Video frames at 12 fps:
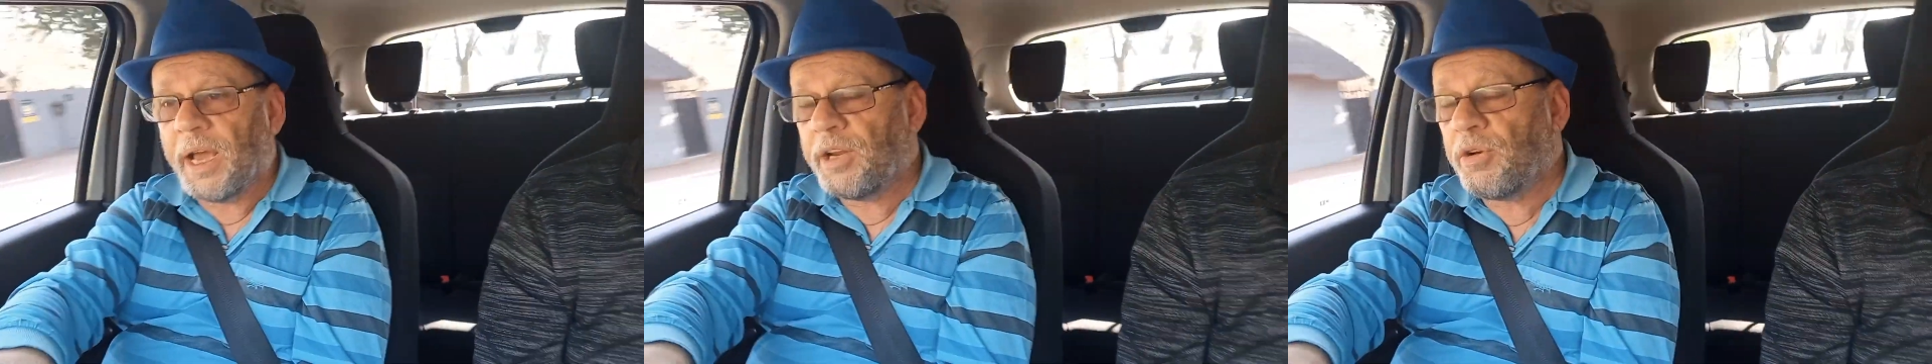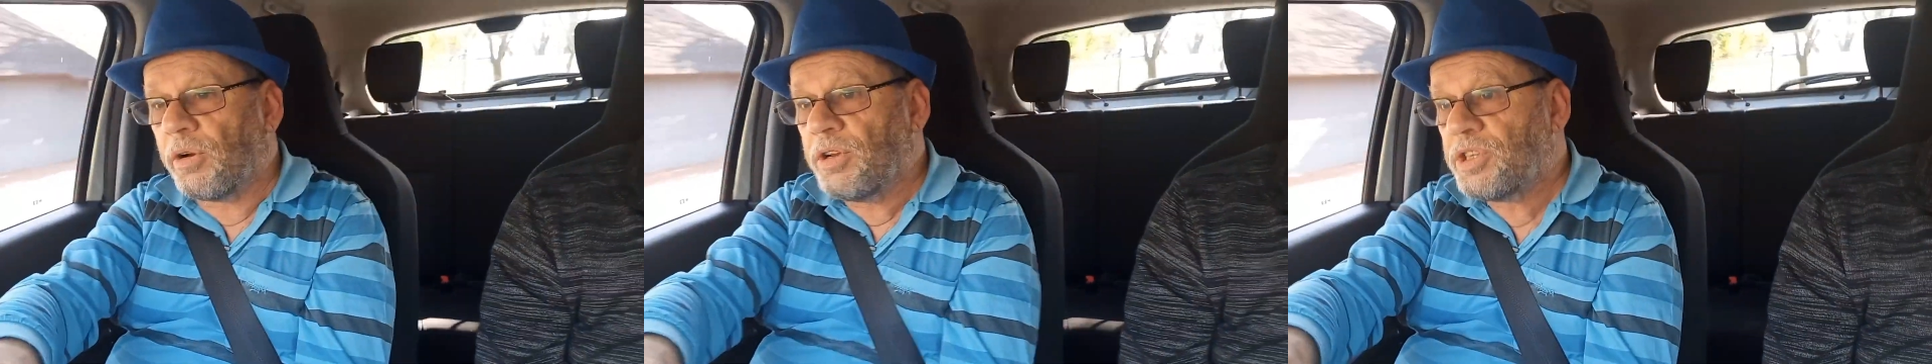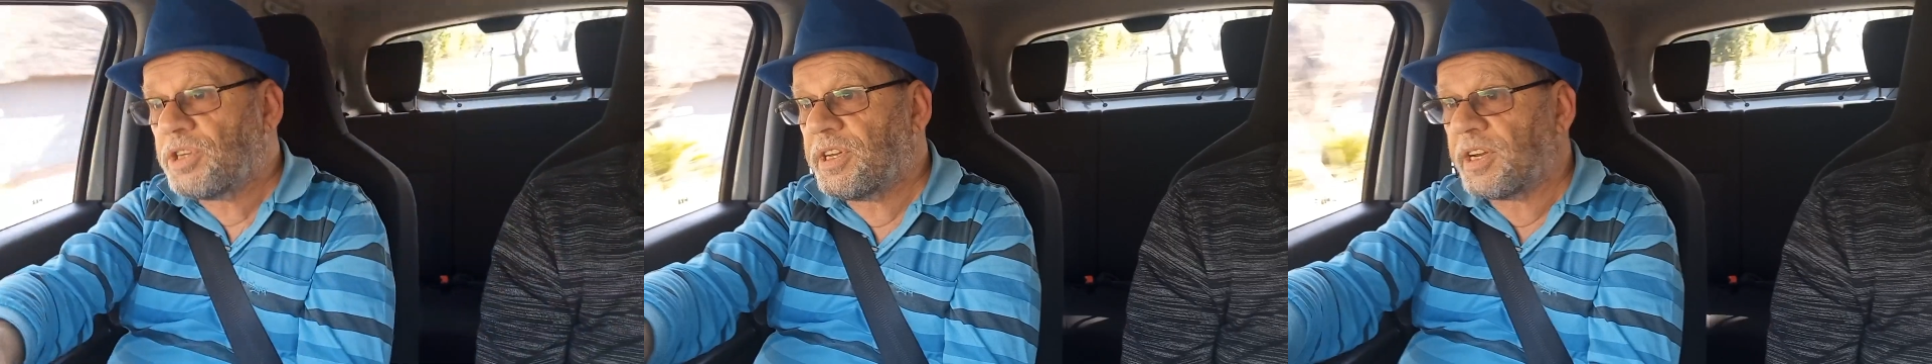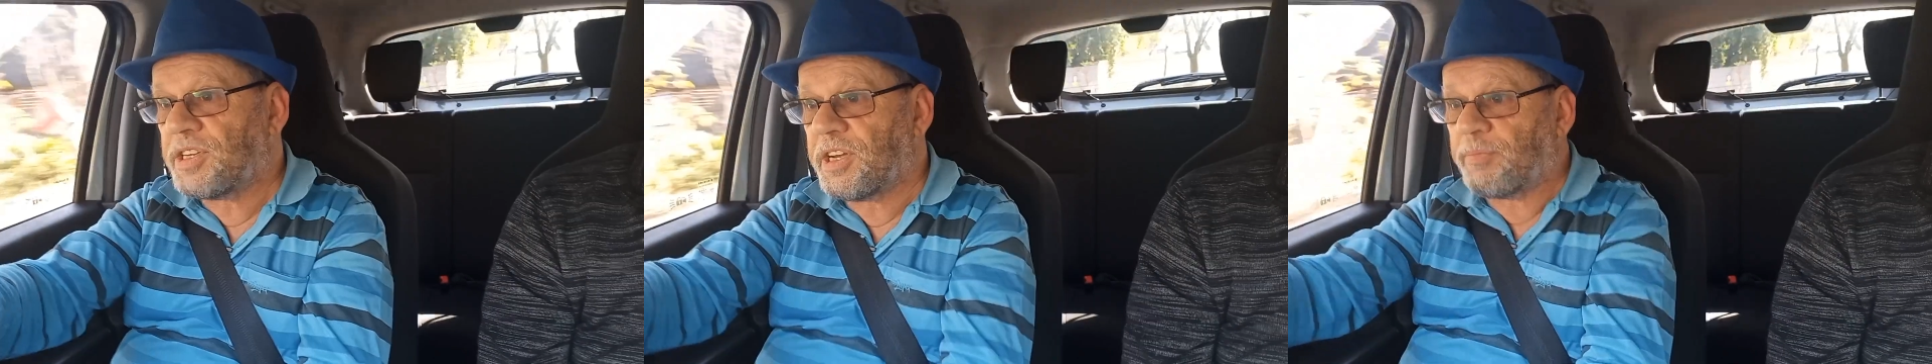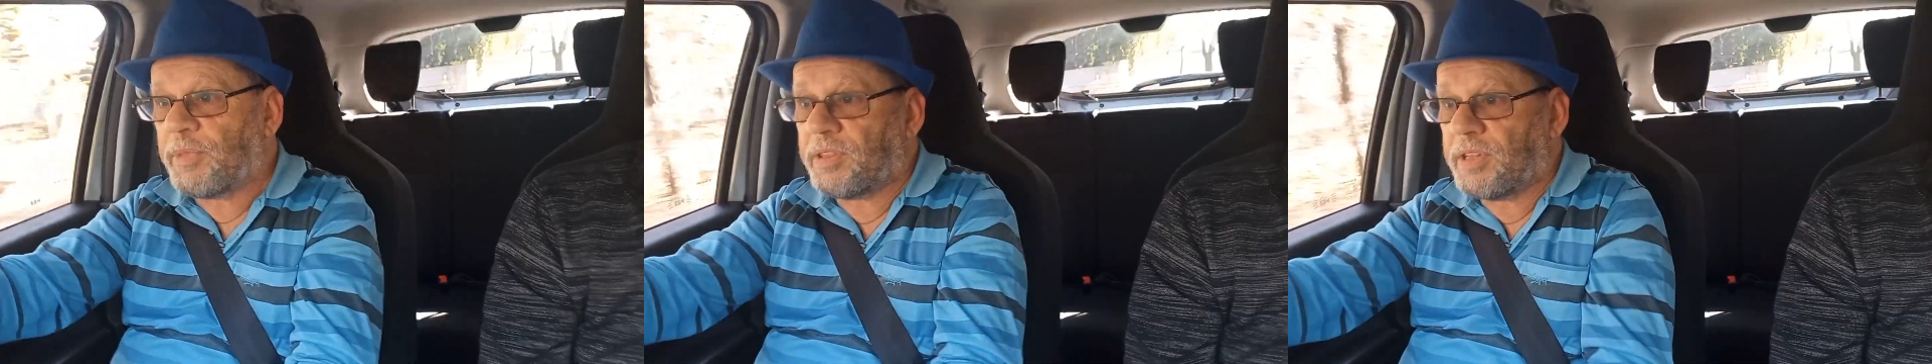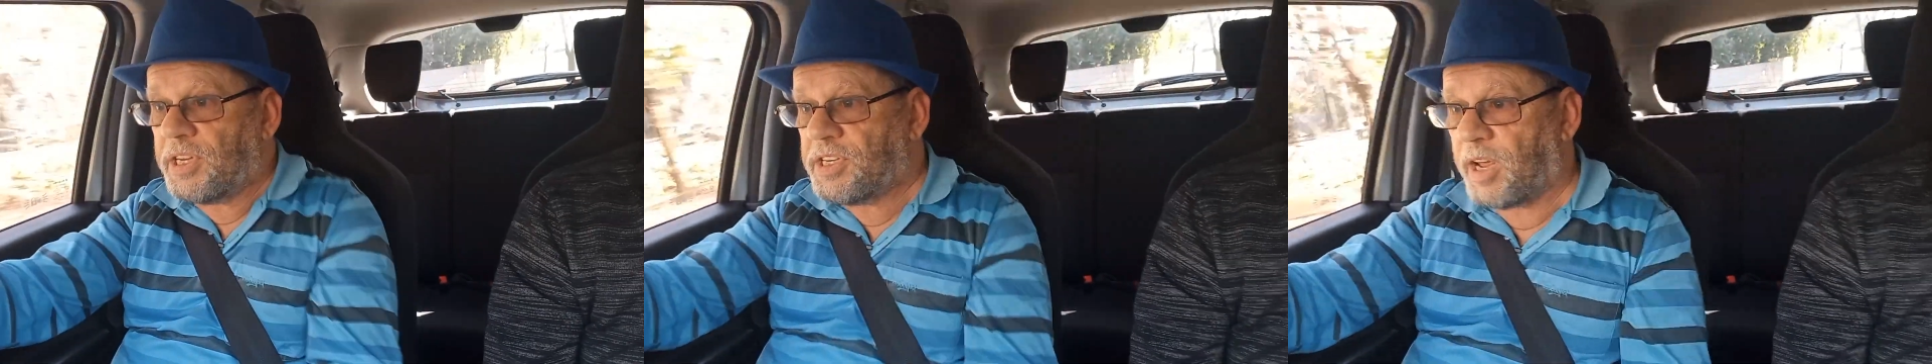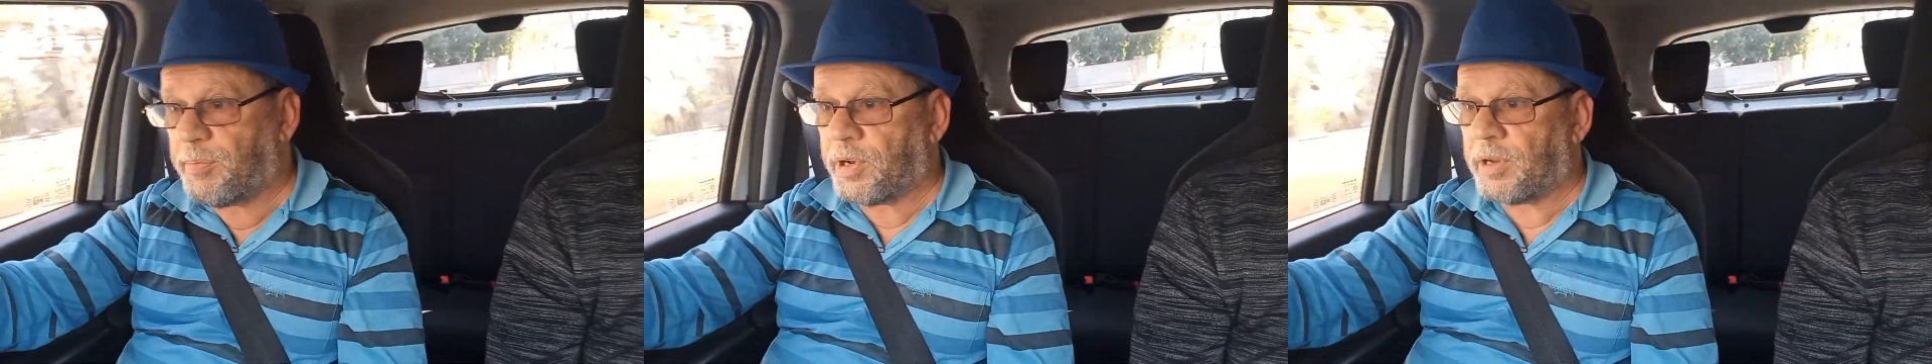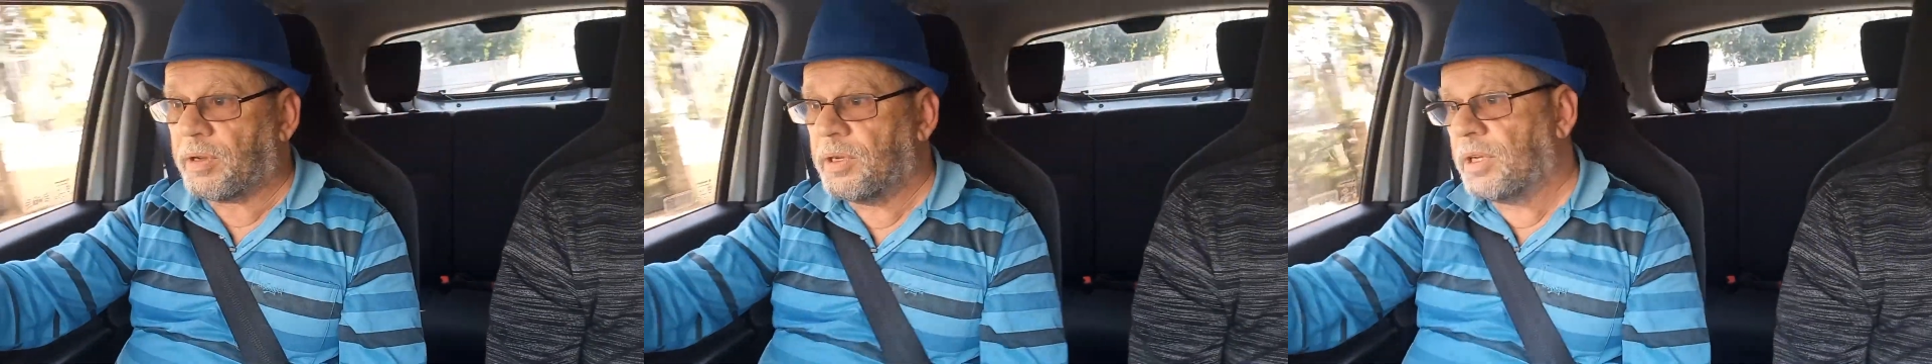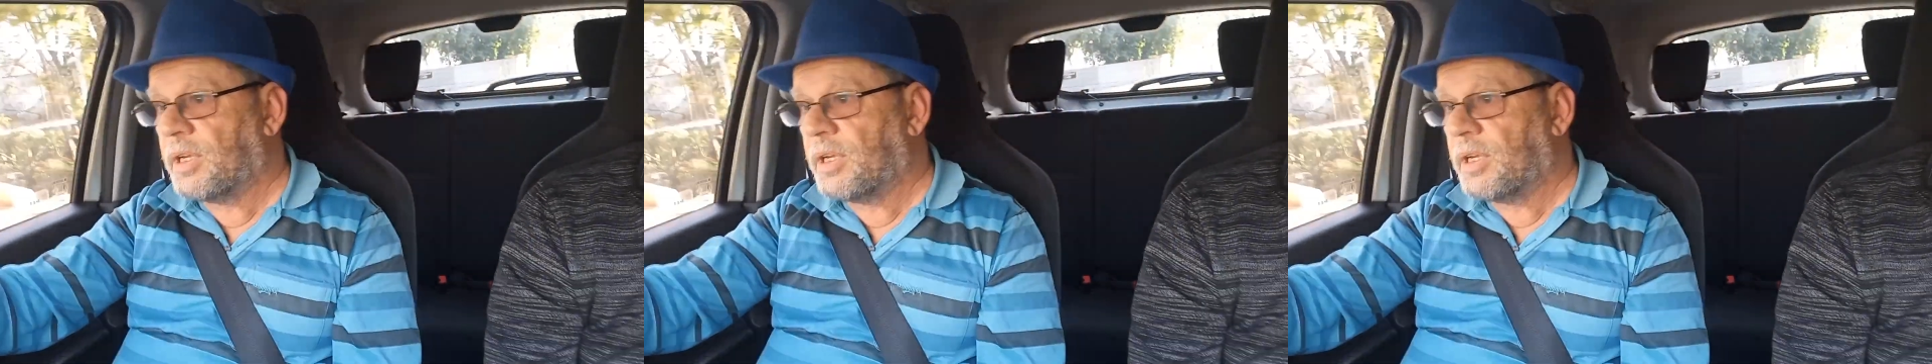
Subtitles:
and you've got to just accept that these happen.